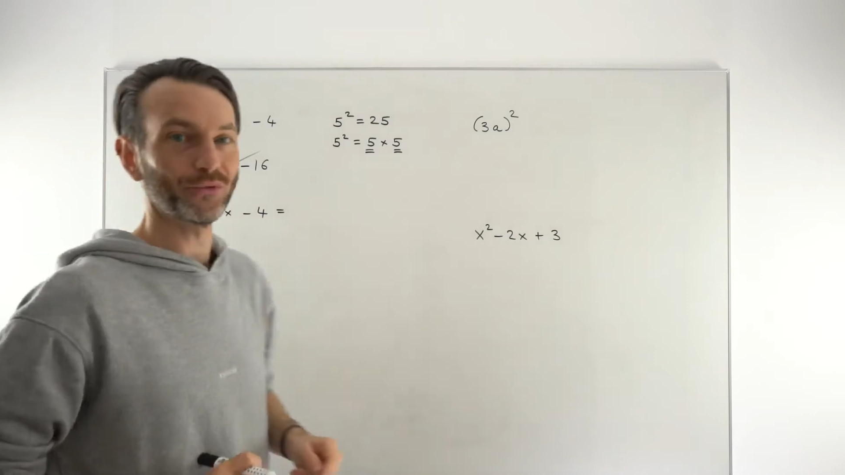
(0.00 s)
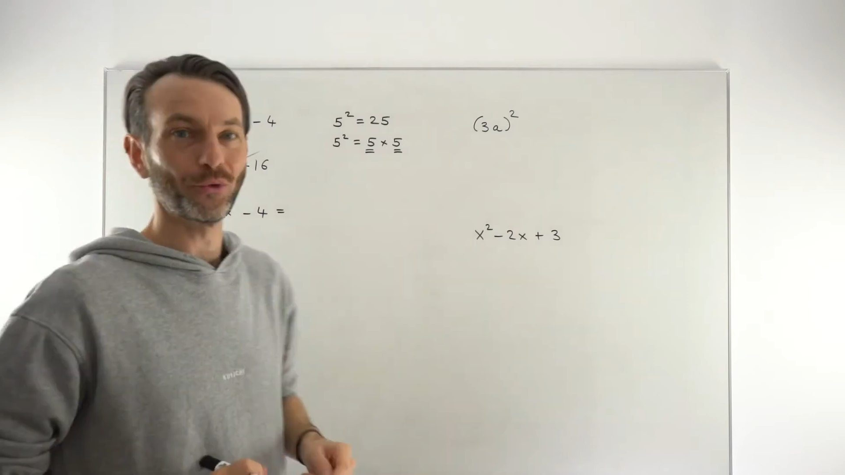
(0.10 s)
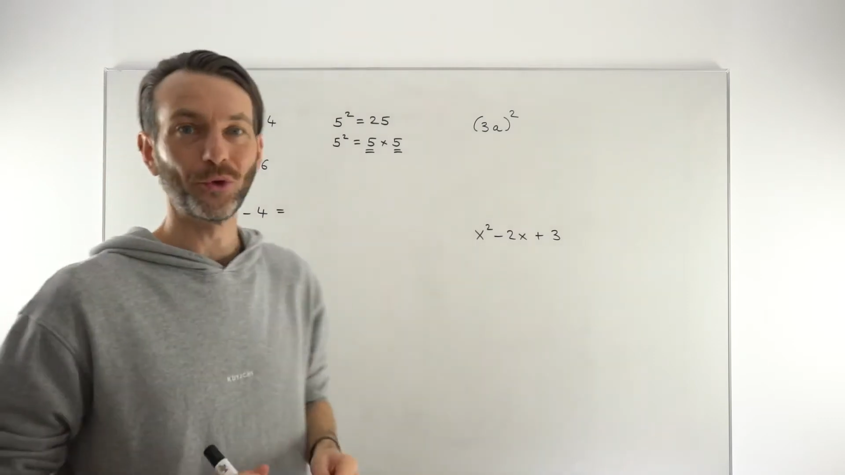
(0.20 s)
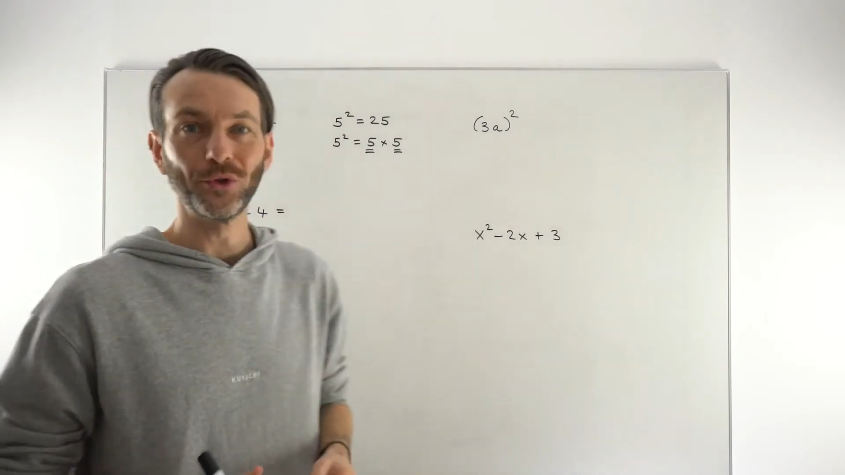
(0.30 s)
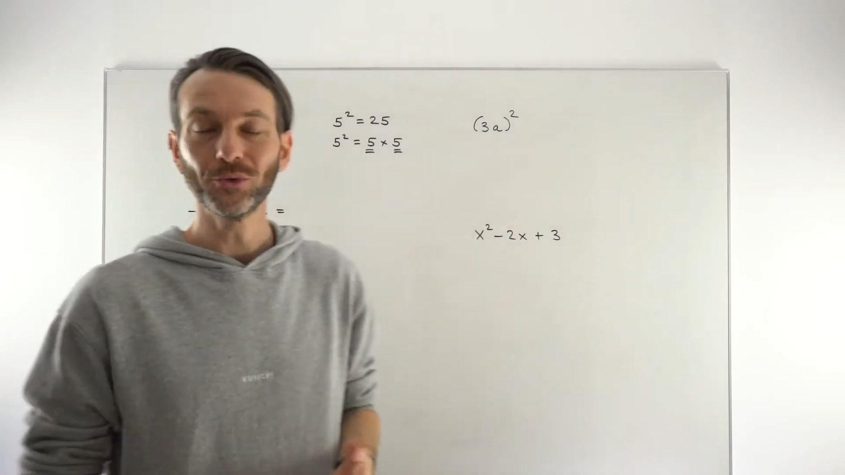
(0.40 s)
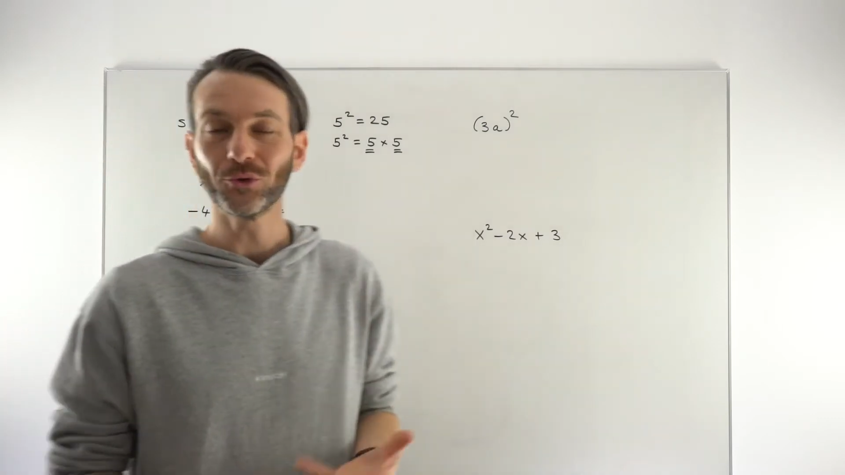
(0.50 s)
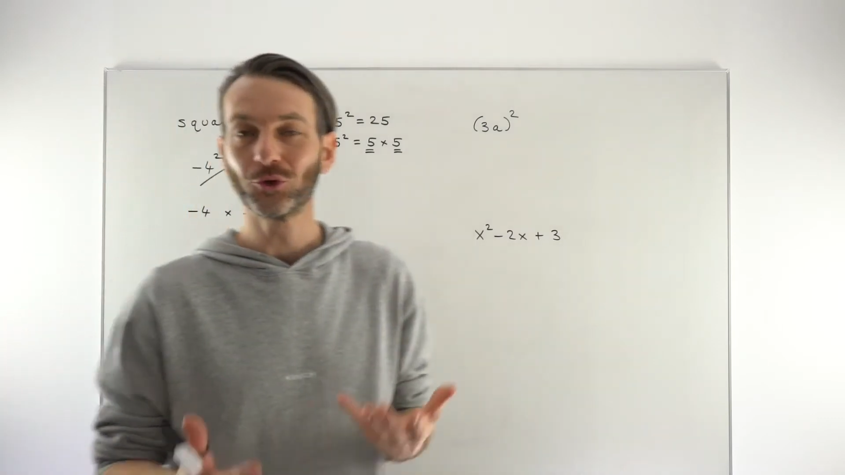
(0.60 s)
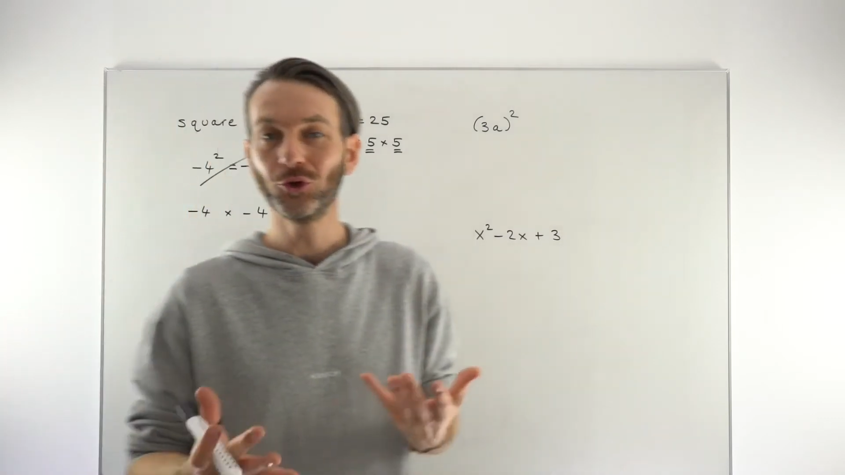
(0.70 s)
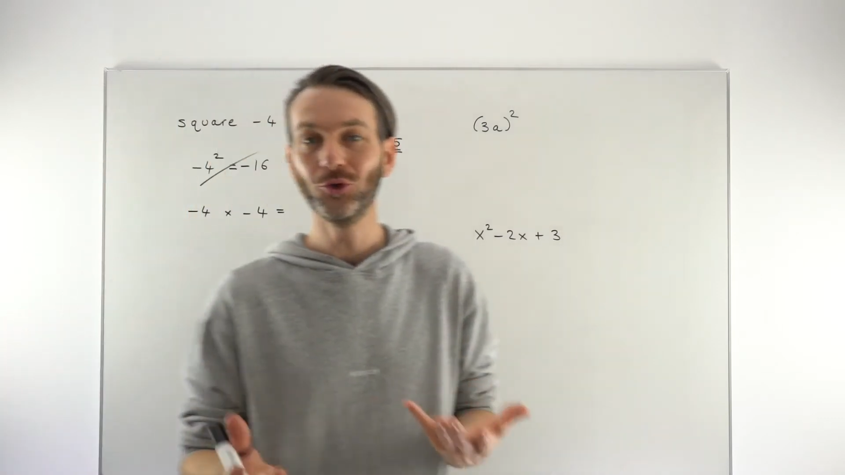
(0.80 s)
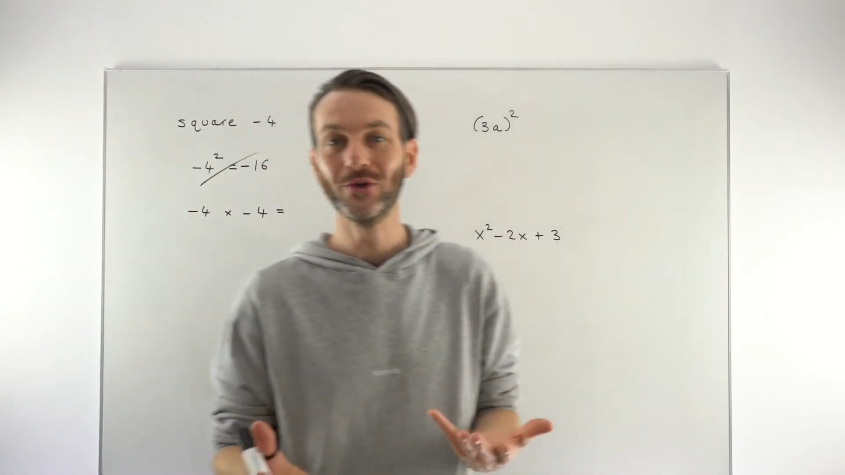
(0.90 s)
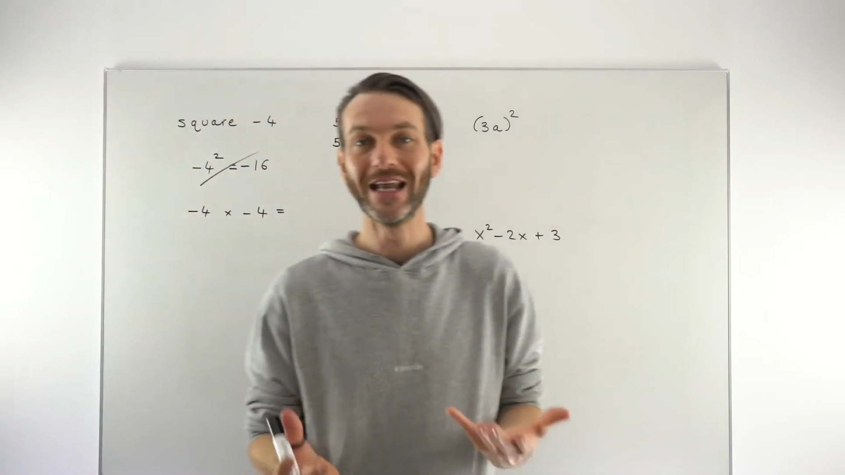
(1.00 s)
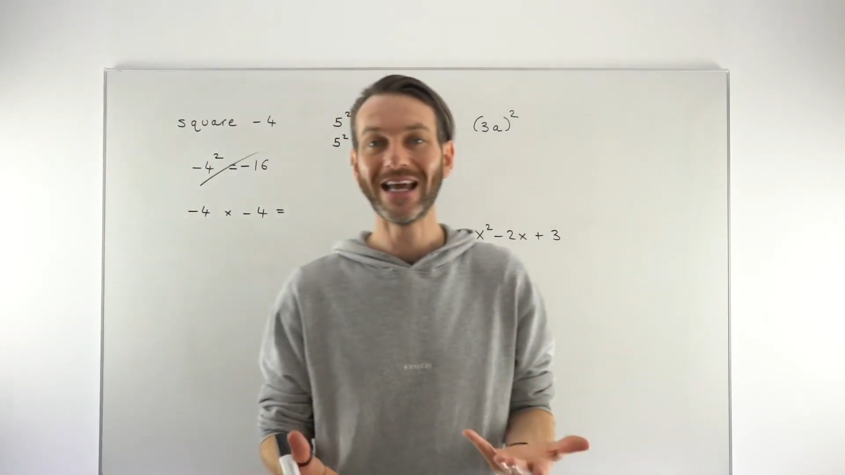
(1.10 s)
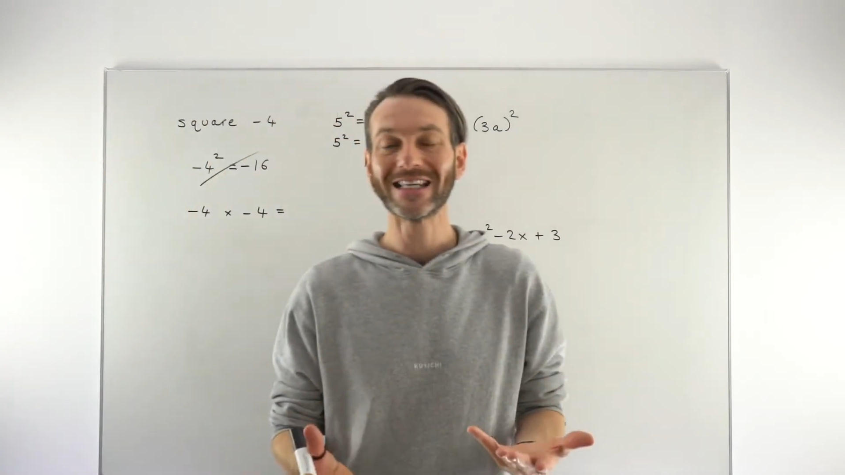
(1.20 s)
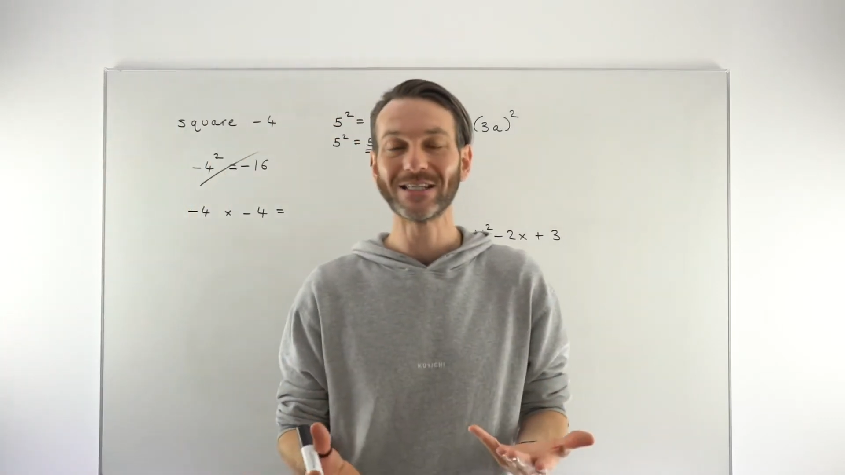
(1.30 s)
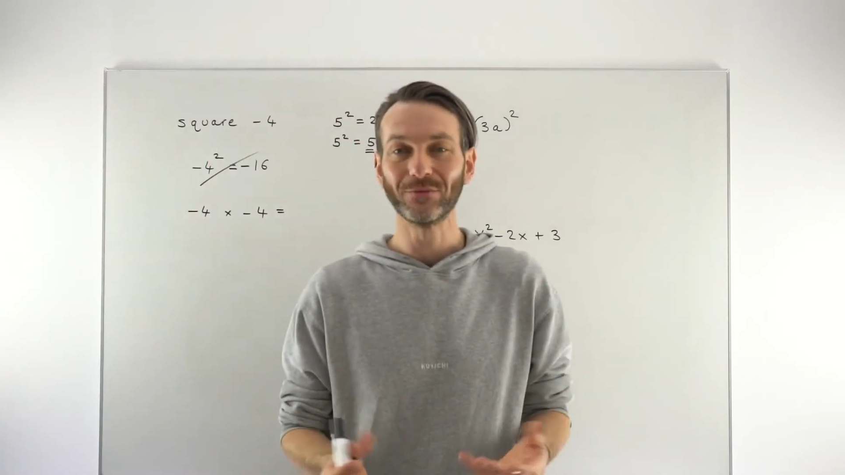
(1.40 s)
4, those are two
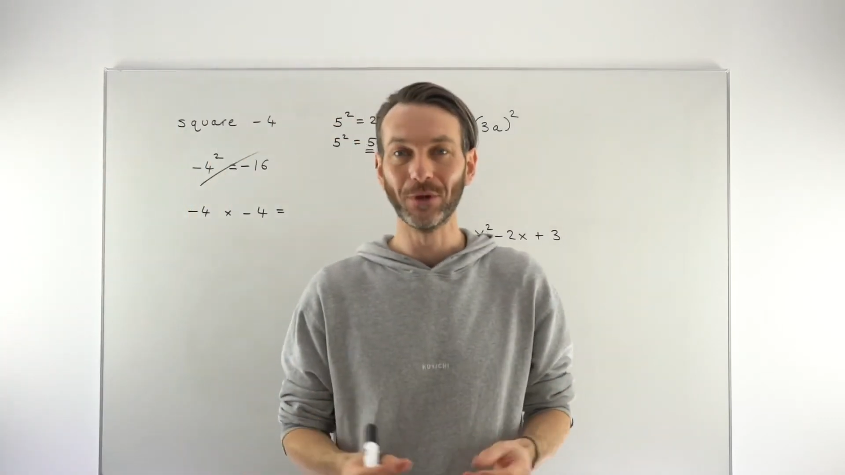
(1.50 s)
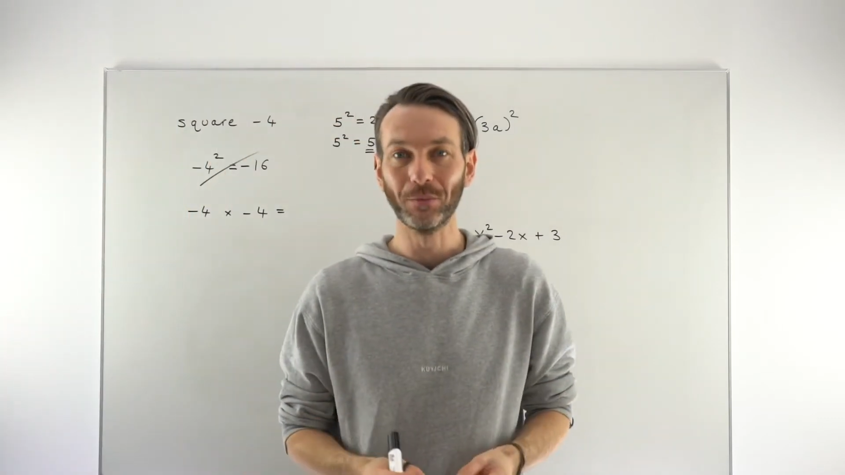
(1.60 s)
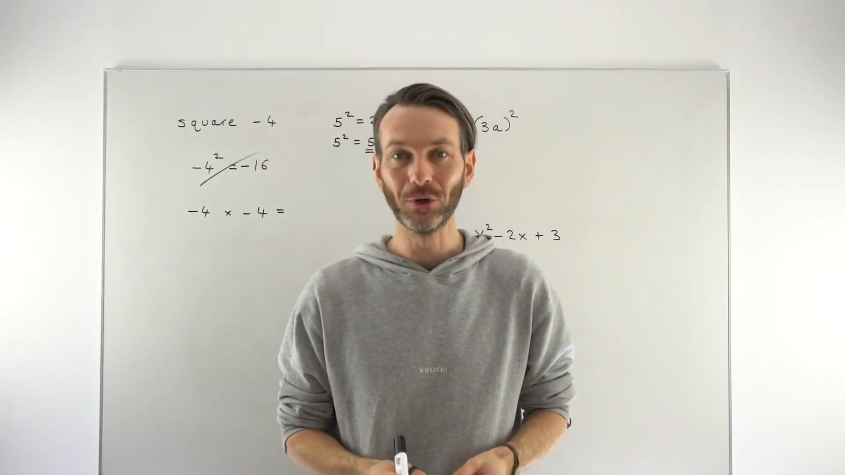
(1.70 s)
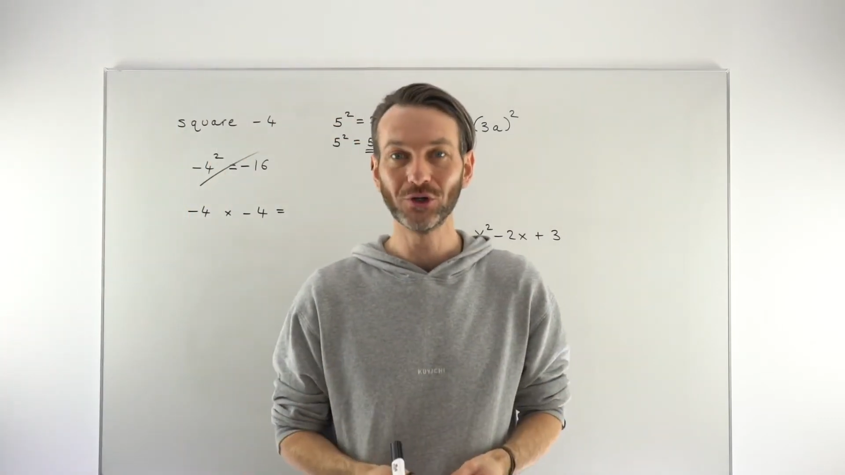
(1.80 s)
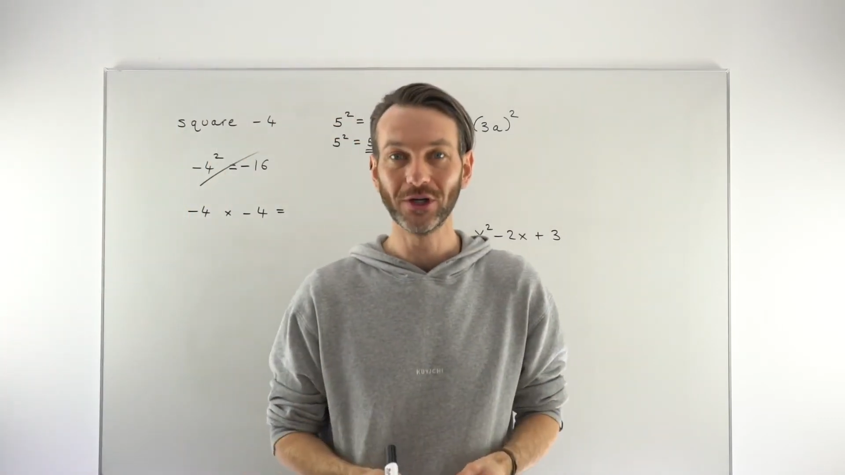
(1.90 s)
negative numbers.